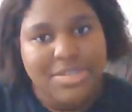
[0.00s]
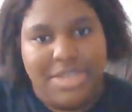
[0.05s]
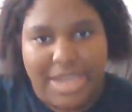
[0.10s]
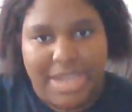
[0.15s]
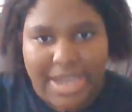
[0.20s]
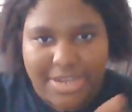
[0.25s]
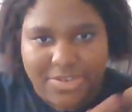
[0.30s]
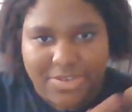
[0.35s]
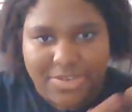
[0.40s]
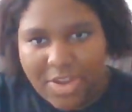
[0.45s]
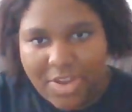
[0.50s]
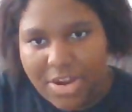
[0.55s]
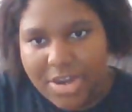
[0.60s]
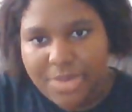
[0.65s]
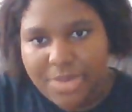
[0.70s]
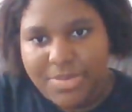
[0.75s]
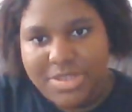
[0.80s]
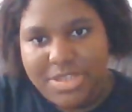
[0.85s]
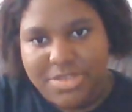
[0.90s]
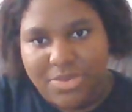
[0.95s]
Kind of hard
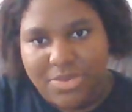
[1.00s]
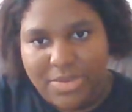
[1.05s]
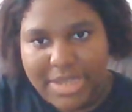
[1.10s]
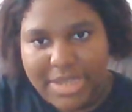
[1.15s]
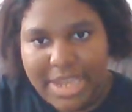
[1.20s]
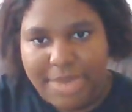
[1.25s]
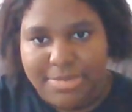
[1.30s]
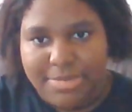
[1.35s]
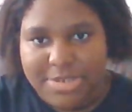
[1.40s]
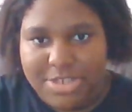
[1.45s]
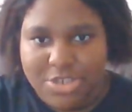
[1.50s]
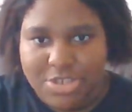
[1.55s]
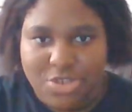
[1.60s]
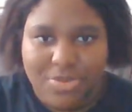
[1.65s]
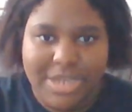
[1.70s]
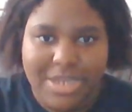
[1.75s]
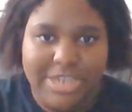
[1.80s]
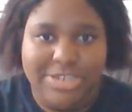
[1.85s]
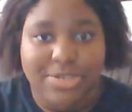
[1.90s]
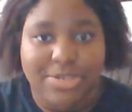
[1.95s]
with this whole camera
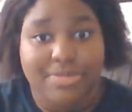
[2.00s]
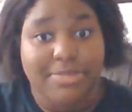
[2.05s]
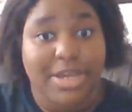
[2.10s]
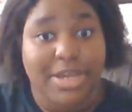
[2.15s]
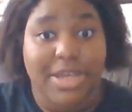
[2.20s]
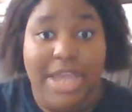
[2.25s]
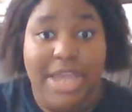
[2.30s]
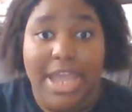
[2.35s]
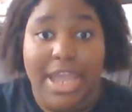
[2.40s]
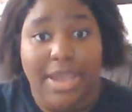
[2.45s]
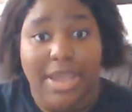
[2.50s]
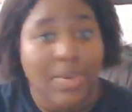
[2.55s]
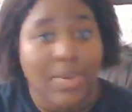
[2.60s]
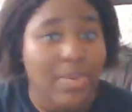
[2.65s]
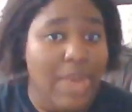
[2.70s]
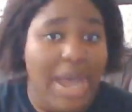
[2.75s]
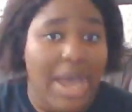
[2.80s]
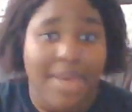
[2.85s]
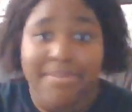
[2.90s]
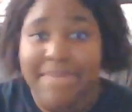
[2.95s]
situation, but hey,
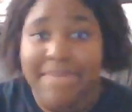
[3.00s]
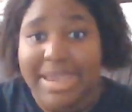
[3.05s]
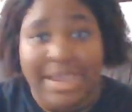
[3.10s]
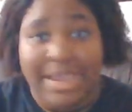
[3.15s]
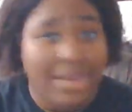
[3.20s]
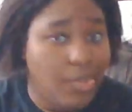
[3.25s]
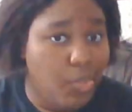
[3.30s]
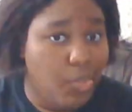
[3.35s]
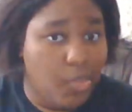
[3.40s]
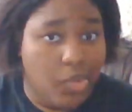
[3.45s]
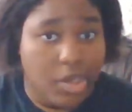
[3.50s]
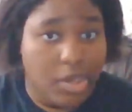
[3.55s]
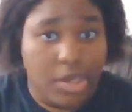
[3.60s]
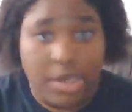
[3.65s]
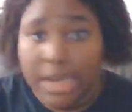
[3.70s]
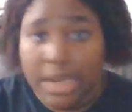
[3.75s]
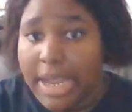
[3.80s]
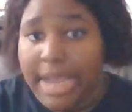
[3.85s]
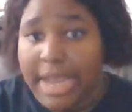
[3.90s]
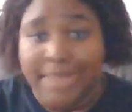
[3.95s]
I'm making it
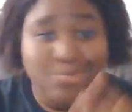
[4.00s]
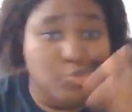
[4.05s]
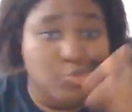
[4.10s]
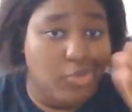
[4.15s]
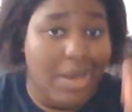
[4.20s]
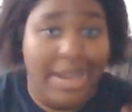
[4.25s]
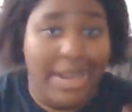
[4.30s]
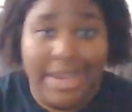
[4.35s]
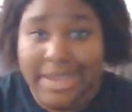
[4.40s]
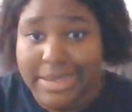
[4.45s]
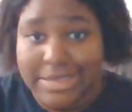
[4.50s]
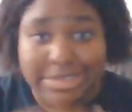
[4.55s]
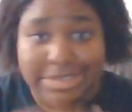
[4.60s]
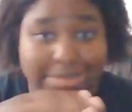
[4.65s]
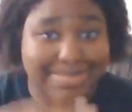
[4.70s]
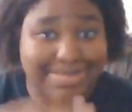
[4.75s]
work. I'm trying.